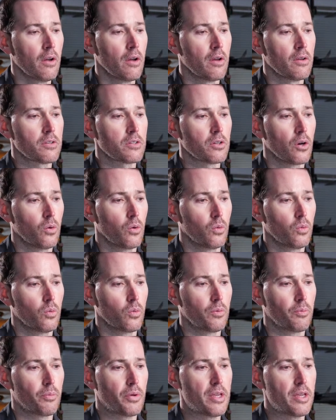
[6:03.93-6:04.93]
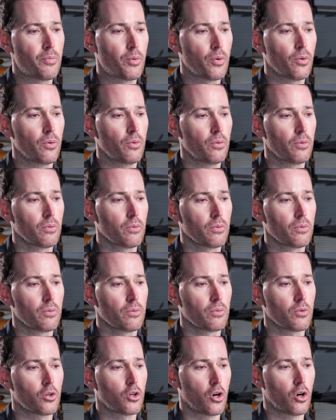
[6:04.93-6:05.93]
So when people
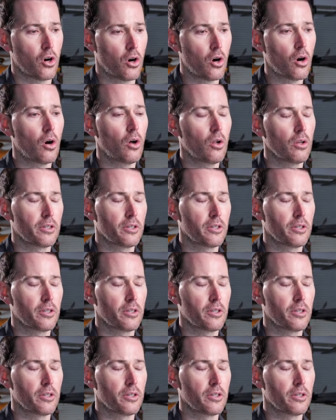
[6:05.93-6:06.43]
call